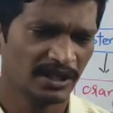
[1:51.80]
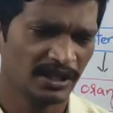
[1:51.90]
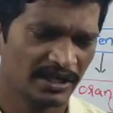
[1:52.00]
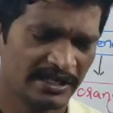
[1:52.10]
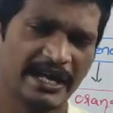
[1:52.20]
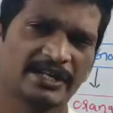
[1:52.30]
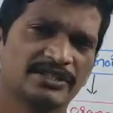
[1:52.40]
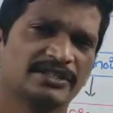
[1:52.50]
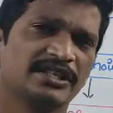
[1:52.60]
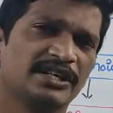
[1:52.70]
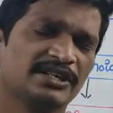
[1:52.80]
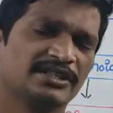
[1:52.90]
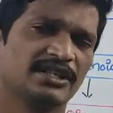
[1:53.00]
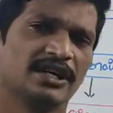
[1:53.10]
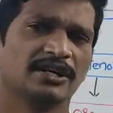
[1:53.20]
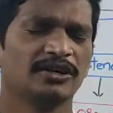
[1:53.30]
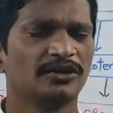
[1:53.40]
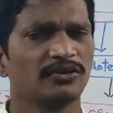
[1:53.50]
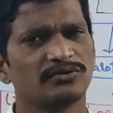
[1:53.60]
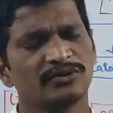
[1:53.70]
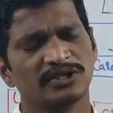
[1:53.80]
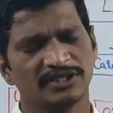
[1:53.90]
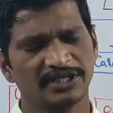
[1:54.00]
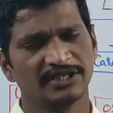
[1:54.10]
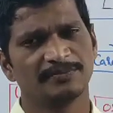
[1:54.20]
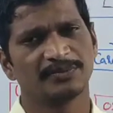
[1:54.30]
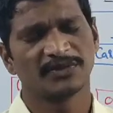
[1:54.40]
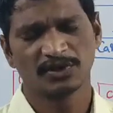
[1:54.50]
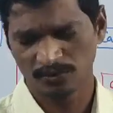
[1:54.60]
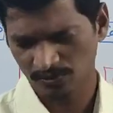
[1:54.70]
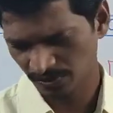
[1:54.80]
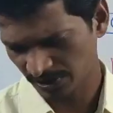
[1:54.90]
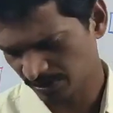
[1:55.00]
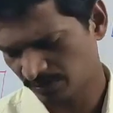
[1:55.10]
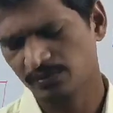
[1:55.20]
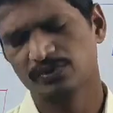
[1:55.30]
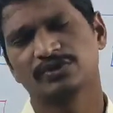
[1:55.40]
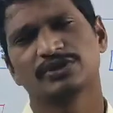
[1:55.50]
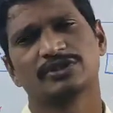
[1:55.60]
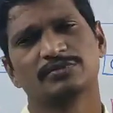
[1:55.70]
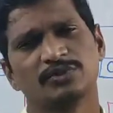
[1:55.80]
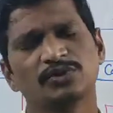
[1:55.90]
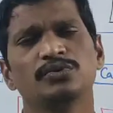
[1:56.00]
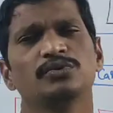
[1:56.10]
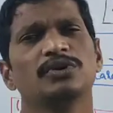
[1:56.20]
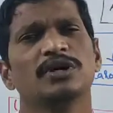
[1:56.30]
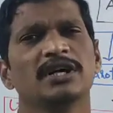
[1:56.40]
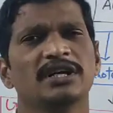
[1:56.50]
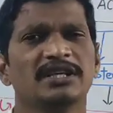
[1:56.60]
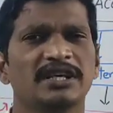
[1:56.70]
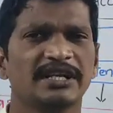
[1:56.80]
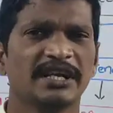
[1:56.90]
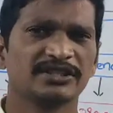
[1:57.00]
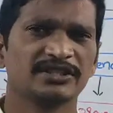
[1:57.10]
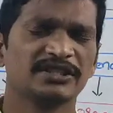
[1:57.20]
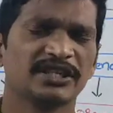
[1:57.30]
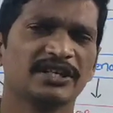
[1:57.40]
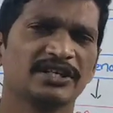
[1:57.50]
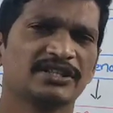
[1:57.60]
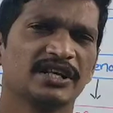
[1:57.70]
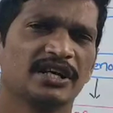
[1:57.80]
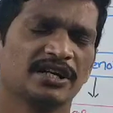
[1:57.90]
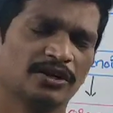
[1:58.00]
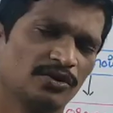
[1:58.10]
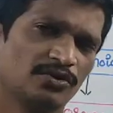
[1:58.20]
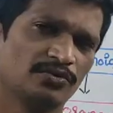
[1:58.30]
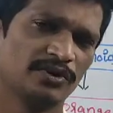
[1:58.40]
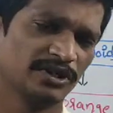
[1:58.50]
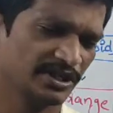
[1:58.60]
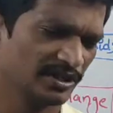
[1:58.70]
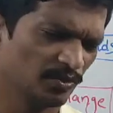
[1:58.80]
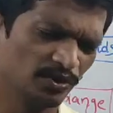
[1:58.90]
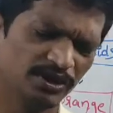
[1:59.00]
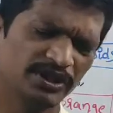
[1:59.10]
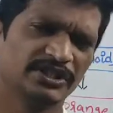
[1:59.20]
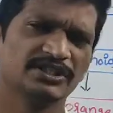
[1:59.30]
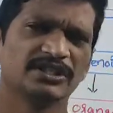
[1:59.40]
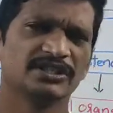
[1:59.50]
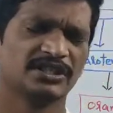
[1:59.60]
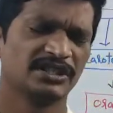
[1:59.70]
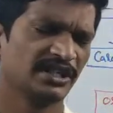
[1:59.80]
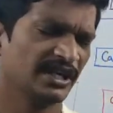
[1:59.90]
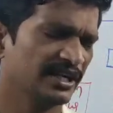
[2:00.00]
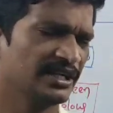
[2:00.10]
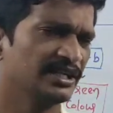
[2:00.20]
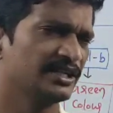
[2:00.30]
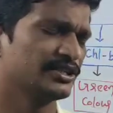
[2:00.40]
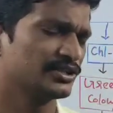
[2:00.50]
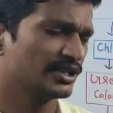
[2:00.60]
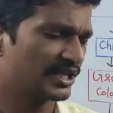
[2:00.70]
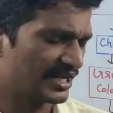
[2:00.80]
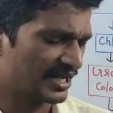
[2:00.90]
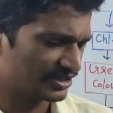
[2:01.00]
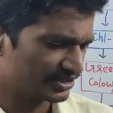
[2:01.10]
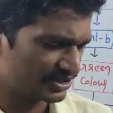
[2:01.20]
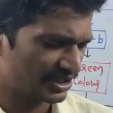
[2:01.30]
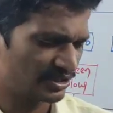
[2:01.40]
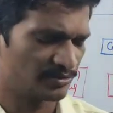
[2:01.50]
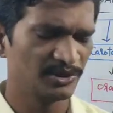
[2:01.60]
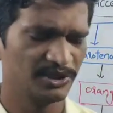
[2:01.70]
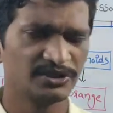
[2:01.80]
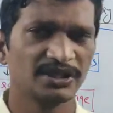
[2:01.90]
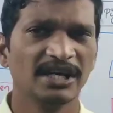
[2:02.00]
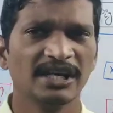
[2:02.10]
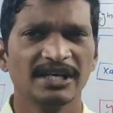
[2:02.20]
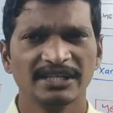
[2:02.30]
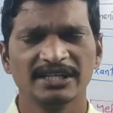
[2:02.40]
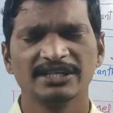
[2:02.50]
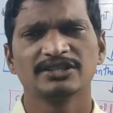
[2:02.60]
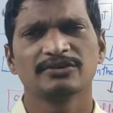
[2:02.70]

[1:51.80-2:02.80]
the reaction center is the chlorophyll A. Yeah, photosystem 2, the reaction center is the chlorophyll A. Both the cases, in any case, the reaction center means that